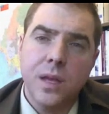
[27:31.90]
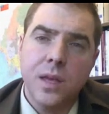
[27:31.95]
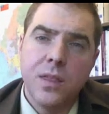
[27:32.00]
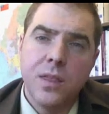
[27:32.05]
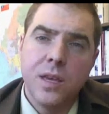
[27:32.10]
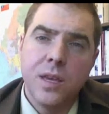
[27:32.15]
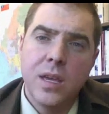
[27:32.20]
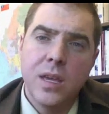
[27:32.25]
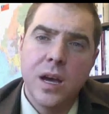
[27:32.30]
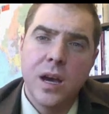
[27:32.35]

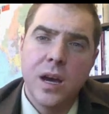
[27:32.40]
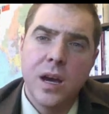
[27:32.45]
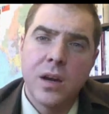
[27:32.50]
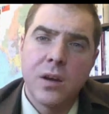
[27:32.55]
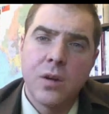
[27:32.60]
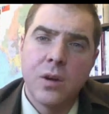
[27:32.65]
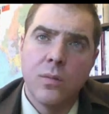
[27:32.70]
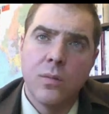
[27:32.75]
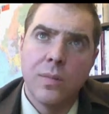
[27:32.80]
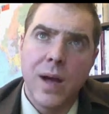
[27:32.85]
the
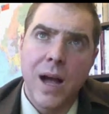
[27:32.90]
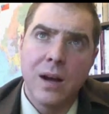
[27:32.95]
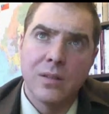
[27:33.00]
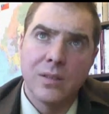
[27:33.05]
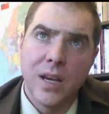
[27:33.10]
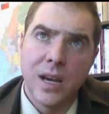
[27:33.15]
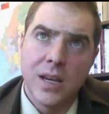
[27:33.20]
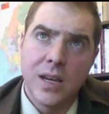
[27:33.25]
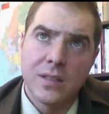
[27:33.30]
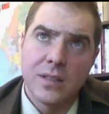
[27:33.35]
Konbaung
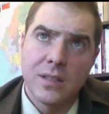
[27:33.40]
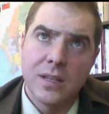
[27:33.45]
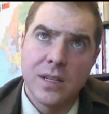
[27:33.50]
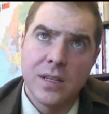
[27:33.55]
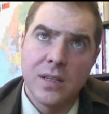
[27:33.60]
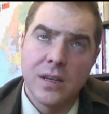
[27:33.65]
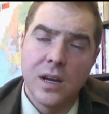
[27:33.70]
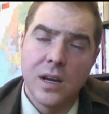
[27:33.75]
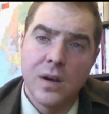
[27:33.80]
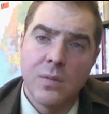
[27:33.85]
dynasty,
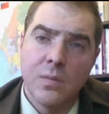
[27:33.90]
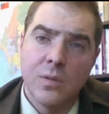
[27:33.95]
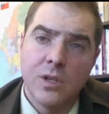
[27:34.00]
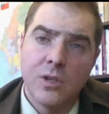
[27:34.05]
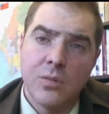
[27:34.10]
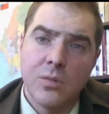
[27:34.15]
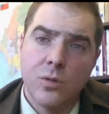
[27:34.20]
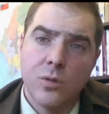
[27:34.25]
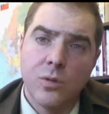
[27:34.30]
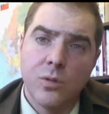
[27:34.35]

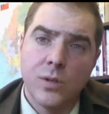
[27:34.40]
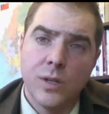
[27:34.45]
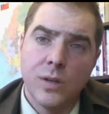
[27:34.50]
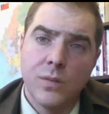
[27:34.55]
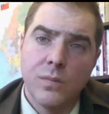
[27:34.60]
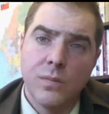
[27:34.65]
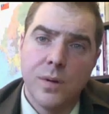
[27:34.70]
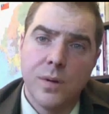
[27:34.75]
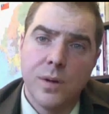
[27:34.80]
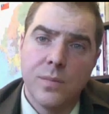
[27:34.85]
which ruled in
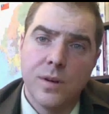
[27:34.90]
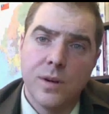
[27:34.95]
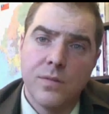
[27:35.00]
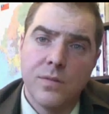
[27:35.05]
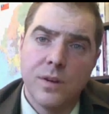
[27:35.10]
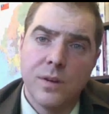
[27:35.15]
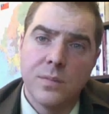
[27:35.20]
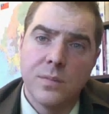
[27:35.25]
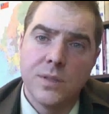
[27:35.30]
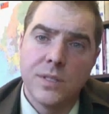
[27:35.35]
Burma
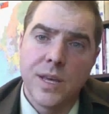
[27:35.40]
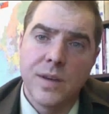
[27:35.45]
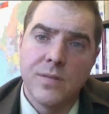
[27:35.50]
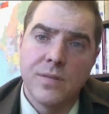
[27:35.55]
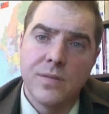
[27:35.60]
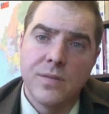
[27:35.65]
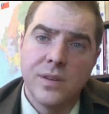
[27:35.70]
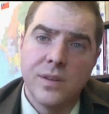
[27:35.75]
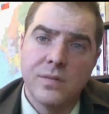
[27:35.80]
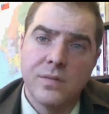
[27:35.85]
from
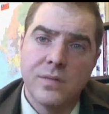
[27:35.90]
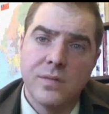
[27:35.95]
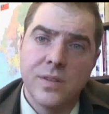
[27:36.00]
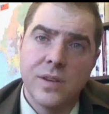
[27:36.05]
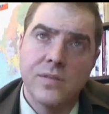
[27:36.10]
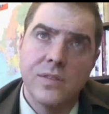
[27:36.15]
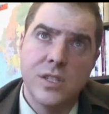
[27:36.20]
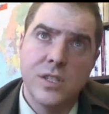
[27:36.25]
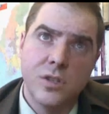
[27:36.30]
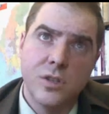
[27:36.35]

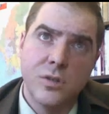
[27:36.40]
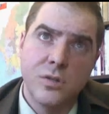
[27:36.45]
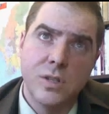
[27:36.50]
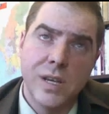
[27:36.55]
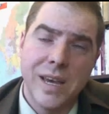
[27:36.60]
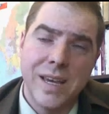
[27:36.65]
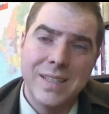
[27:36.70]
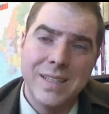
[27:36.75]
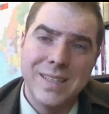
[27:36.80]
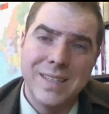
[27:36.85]
1752
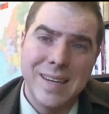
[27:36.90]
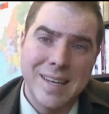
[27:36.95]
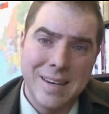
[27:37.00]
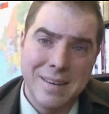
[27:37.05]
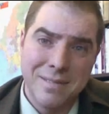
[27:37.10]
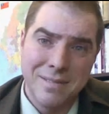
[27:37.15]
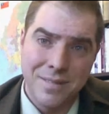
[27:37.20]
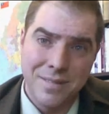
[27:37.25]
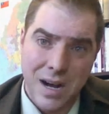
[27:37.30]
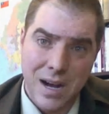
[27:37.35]
to
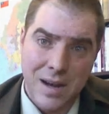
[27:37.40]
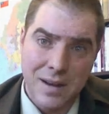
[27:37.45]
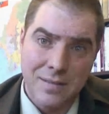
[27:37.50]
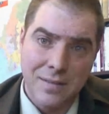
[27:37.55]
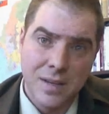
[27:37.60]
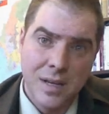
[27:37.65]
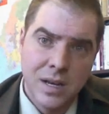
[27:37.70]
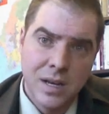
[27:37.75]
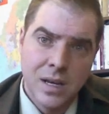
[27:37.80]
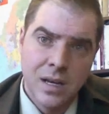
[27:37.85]

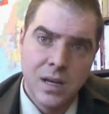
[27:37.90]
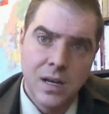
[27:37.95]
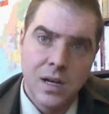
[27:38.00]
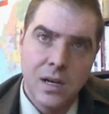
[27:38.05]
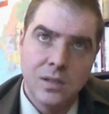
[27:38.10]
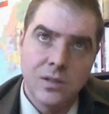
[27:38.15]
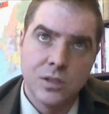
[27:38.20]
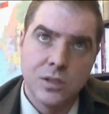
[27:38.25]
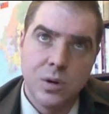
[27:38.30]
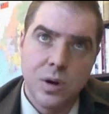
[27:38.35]
1885,
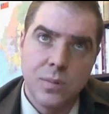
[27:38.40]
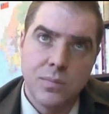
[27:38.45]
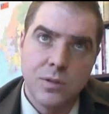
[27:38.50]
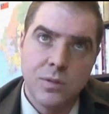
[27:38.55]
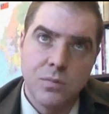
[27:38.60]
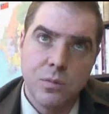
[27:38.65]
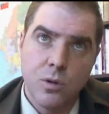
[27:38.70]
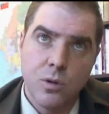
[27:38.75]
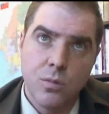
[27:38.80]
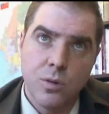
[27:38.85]
so up
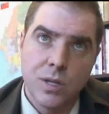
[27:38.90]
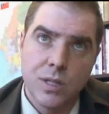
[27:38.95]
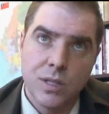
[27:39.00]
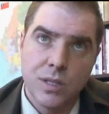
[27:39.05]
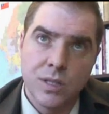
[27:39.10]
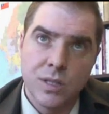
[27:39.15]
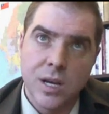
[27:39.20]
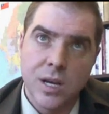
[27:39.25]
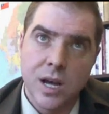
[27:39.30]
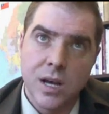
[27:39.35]
to more
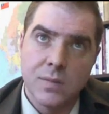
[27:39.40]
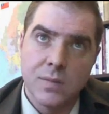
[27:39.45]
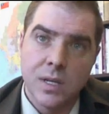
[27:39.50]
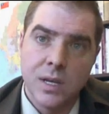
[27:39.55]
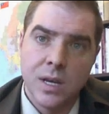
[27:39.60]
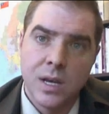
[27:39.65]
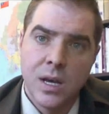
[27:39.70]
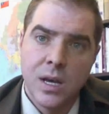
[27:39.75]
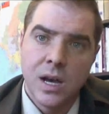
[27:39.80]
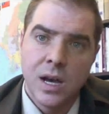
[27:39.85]
recent times.
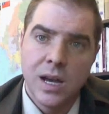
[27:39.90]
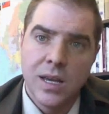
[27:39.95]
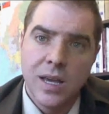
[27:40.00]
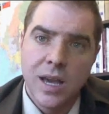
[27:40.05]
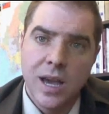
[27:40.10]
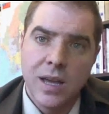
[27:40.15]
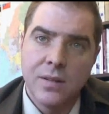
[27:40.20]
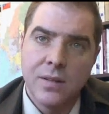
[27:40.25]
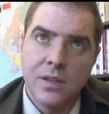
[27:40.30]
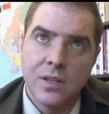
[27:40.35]

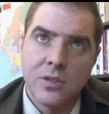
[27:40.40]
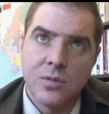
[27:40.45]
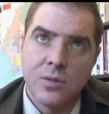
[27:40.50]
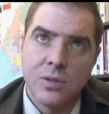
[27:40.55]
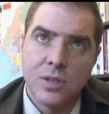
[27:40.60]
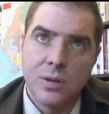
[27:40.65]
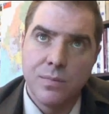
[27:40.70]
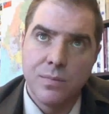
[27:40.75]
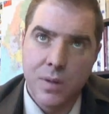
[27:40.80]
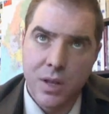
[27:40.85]
Again, this
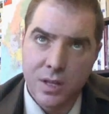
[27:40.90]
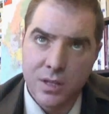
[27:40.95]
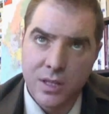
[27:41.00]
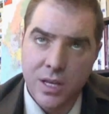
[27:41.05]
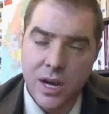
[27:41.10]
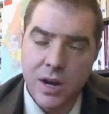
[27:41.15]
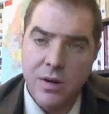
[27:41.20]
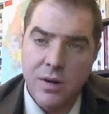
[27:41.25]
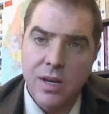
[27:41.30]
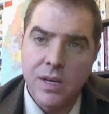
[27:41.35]
was a
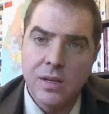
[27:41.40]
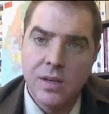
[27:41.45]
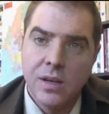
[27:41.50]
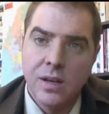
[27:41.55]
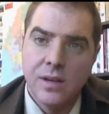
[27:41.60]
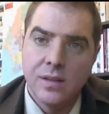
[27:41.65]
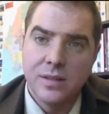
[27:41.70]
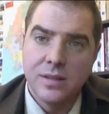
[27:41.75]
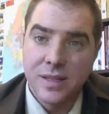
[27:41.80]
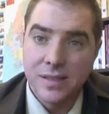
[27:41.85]
military
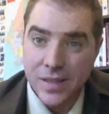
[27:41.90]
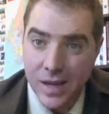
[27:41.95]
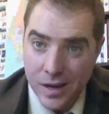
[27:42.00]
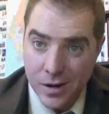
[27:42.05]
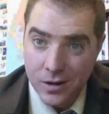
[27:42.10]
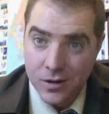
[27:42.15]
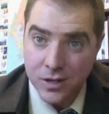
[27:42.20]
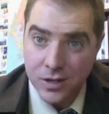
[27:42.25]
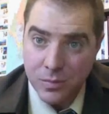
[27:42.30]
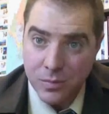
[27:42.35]

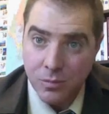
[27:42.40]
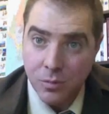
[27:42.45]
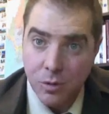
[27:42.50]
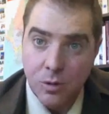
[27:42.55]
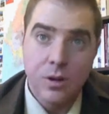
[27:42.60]
dictatorship,